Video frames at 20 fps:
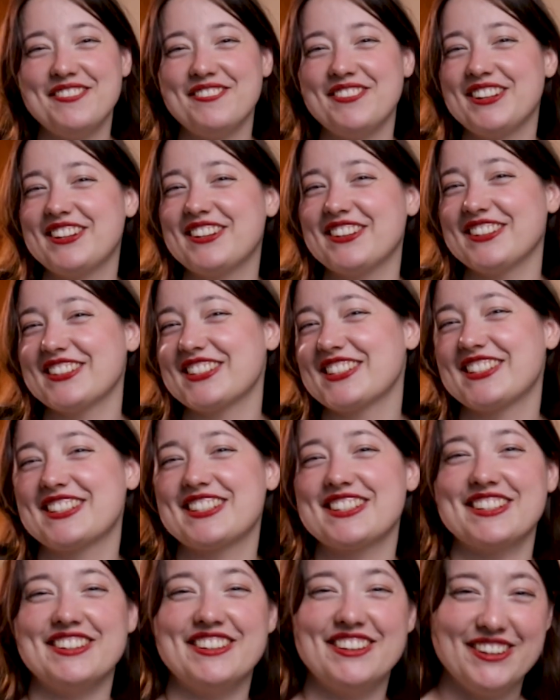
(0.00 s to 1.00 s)
because
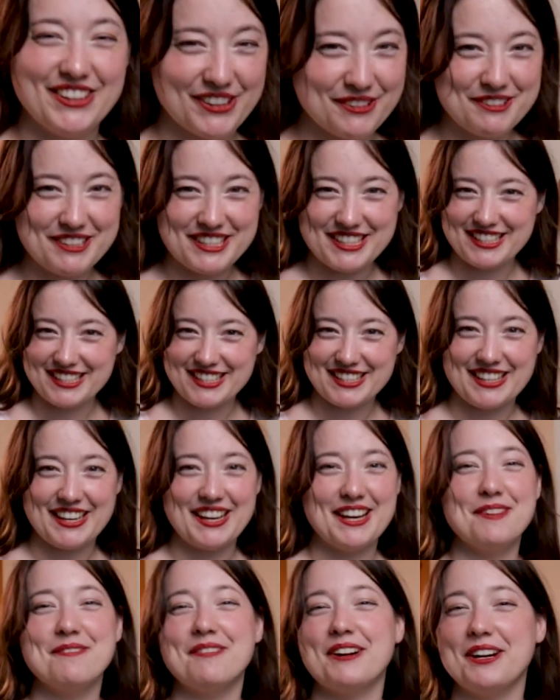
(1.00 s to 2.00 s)
it's always the
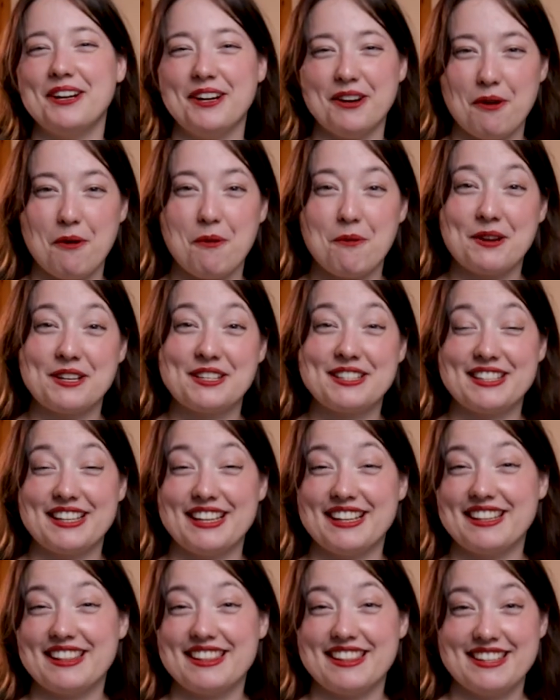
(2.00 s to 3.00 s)
same. I always
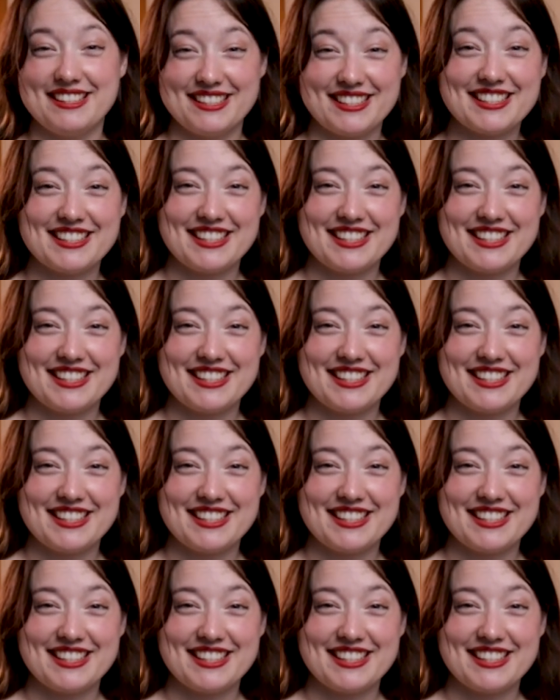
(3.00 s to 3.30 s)
get this